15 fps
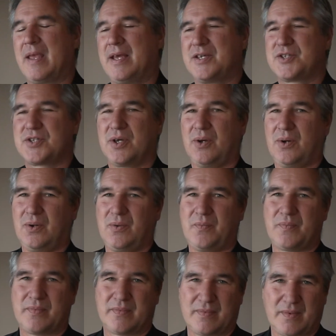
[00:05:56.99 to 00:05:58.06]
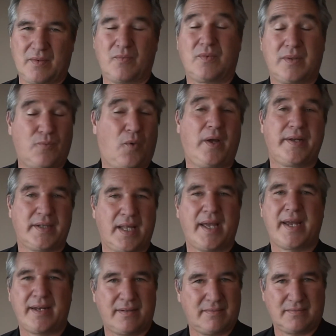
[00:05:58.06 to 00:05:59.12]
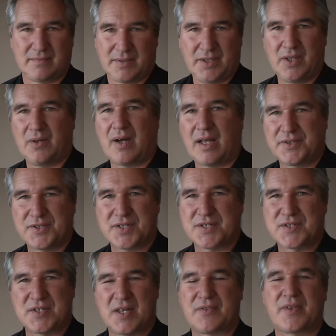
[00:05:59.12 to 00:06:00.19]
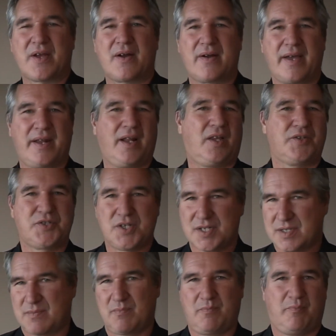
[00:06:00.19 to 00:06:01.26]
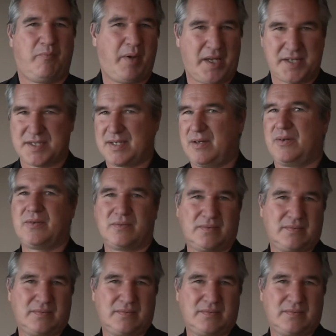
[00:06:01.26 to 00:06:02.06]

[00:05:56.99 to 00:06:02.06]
So one night, I'll just sit there and I'll just bust out